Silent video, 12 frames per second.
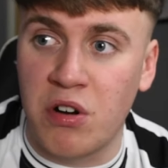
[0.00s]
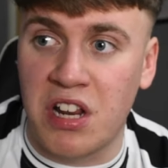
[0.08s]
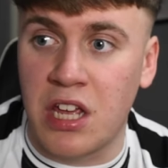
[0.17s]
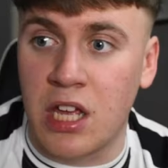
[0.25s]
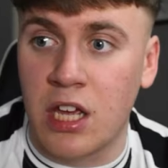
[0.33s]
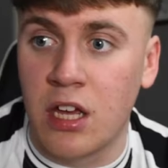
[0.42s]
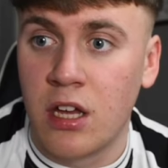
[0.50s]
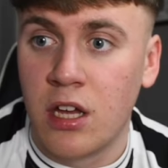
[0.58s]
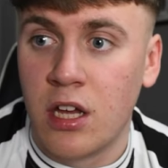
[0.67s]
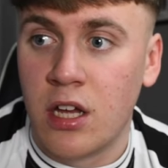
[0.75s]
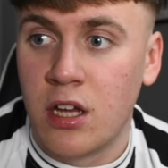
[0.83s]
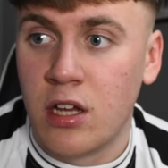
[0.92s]
Would he
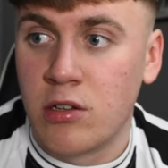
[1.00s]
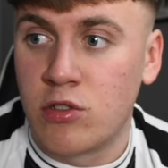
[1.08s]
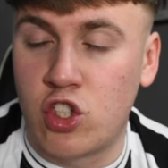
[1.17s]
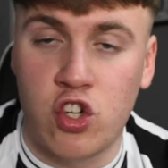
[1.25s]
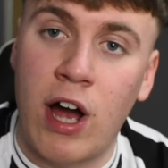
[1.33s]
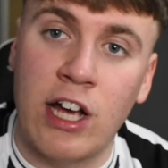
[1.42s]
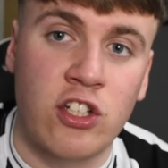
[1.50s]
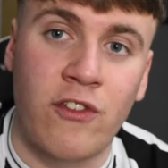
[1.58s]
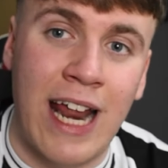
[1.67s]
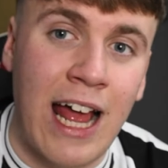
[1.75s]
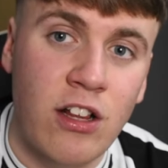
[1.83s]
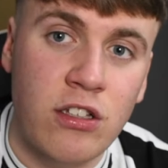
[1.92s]
try
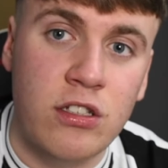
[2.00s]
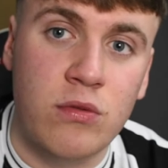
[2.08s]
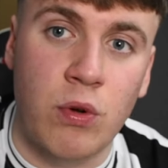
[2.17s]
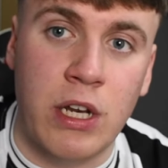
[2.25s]
someone else?